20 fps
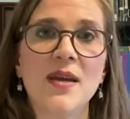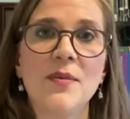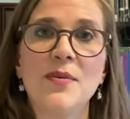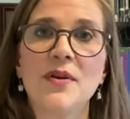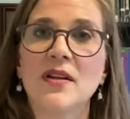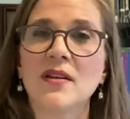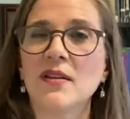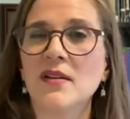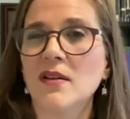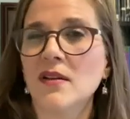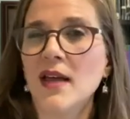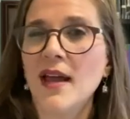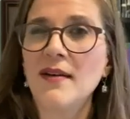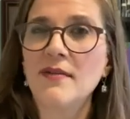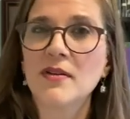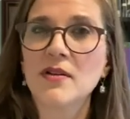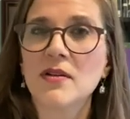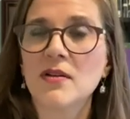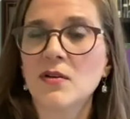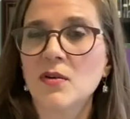Put a little
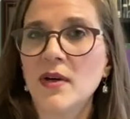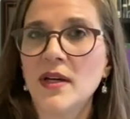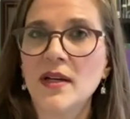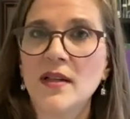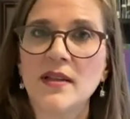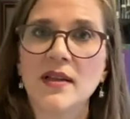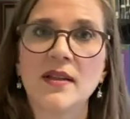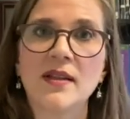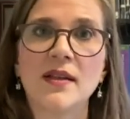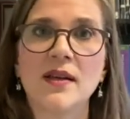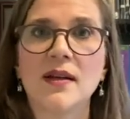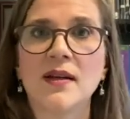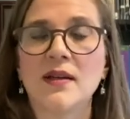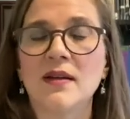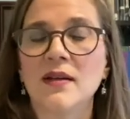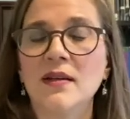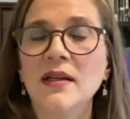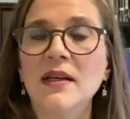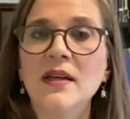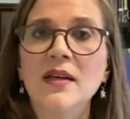lavender oil in
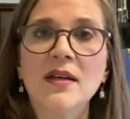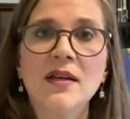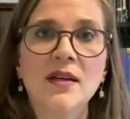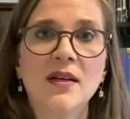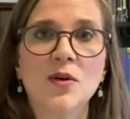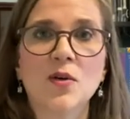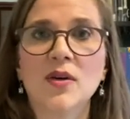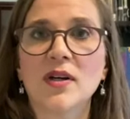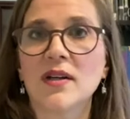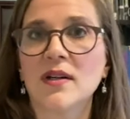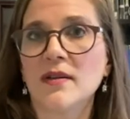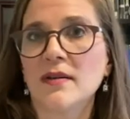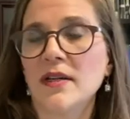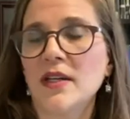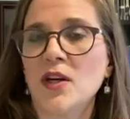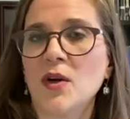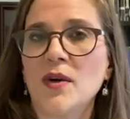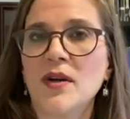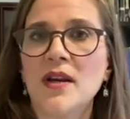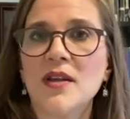there, or you
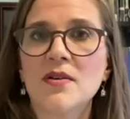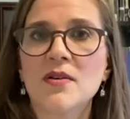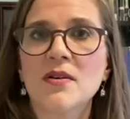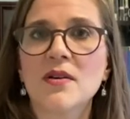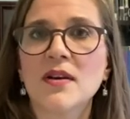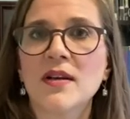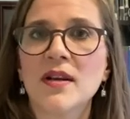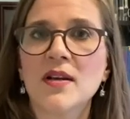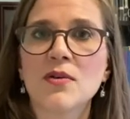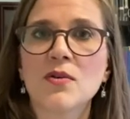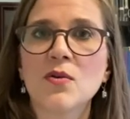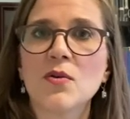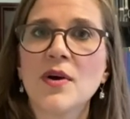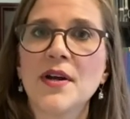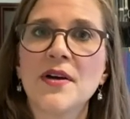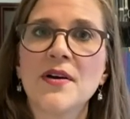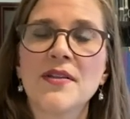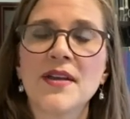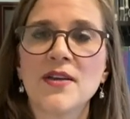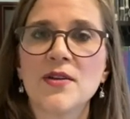know another another
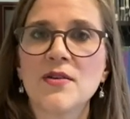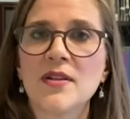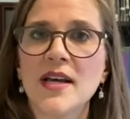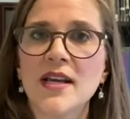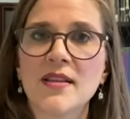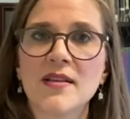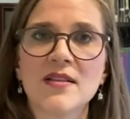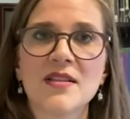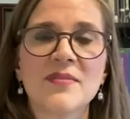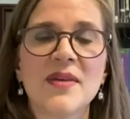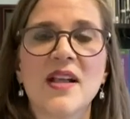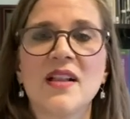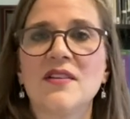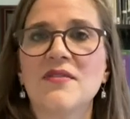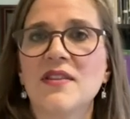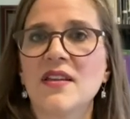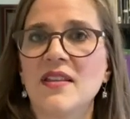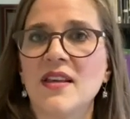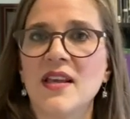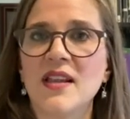oil that you like the smell of
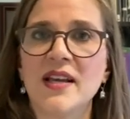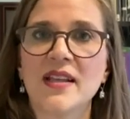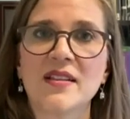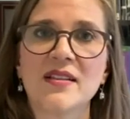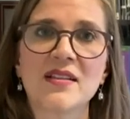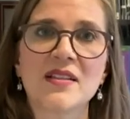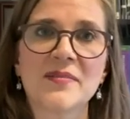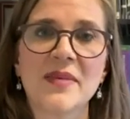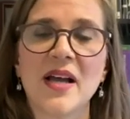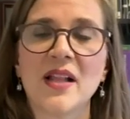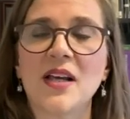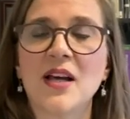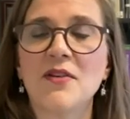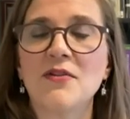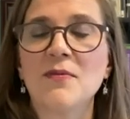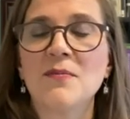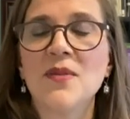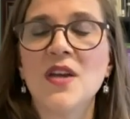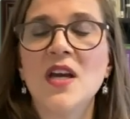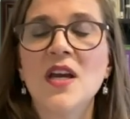that they like the smell of
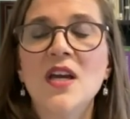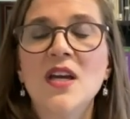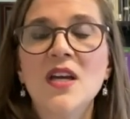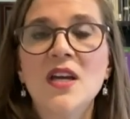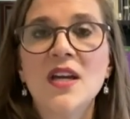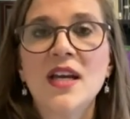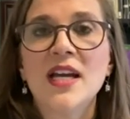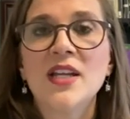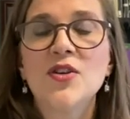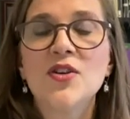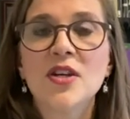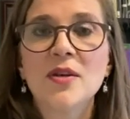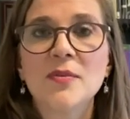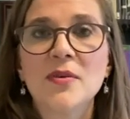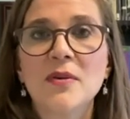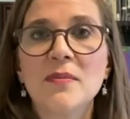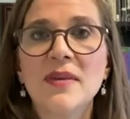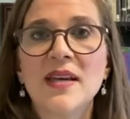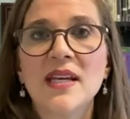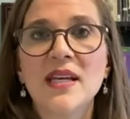and you can
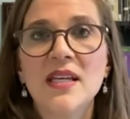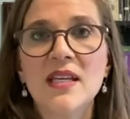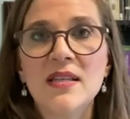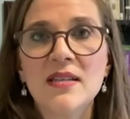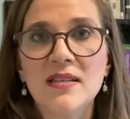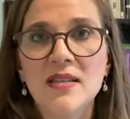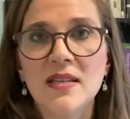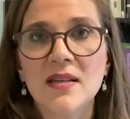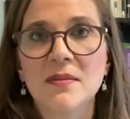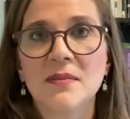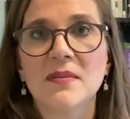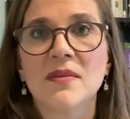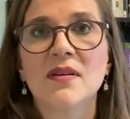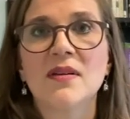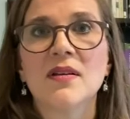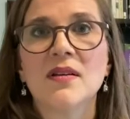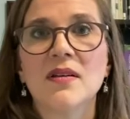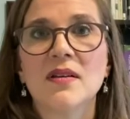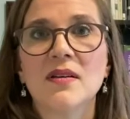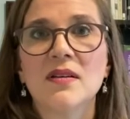put magnesium
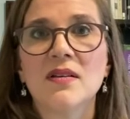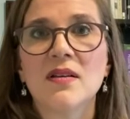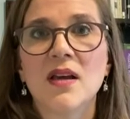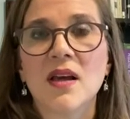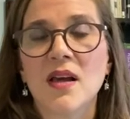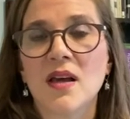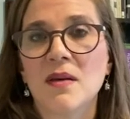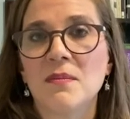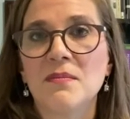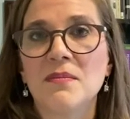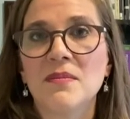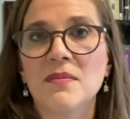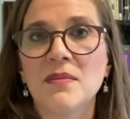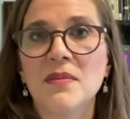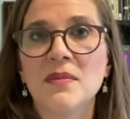um,